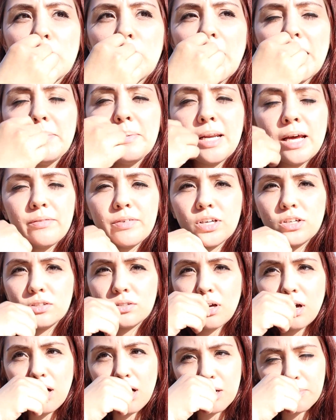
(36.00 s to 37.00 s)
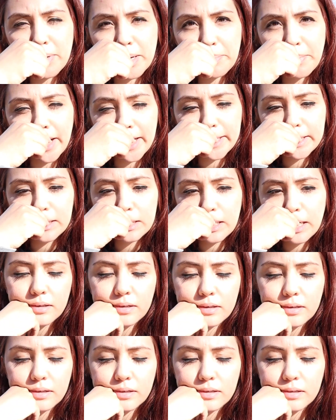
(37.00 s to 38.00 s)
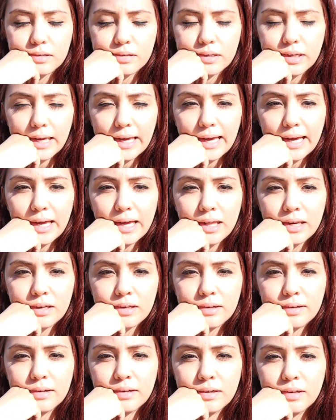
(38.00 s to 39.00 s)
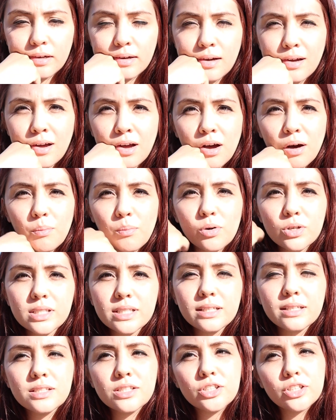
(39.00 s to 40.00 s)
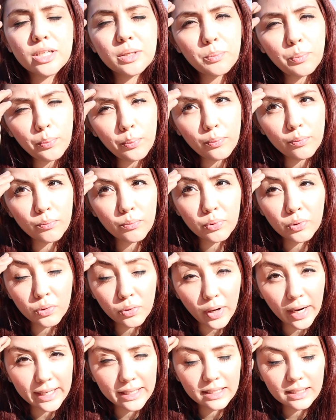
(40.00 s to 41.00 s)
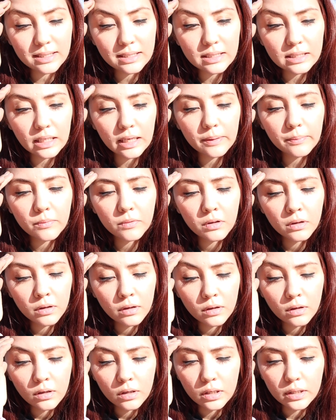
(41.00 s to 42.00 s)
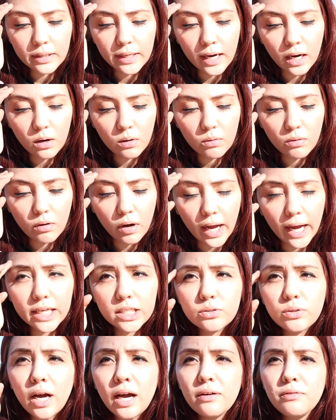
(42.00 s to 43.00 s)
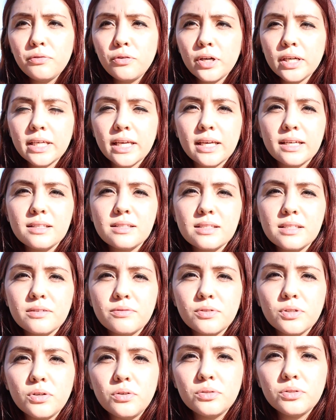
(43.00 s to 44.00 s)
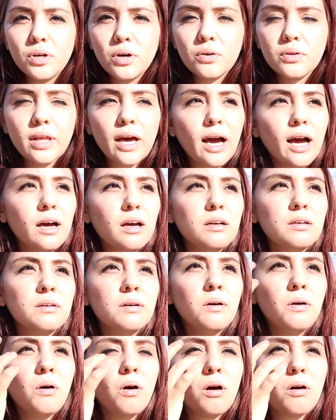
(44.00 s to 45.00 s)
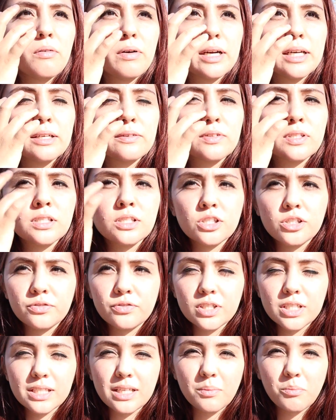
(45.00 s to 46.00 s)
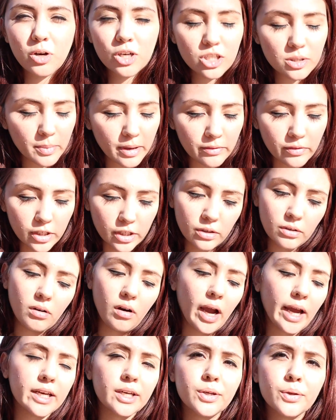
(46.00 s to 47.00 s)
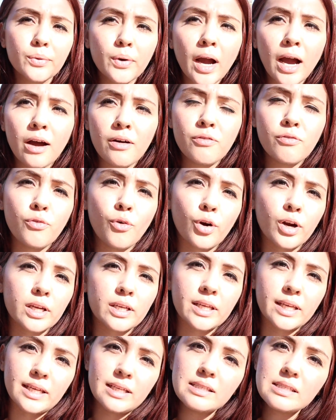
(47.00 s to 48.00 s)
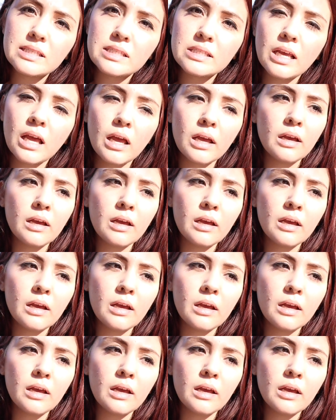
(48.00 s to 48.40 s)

I've been having a lot on my mind, and mostly concerning pregnancy. Now, I do have 4 kids. If you don't know that already, if this is your first time watching my video, I do have 4 kids.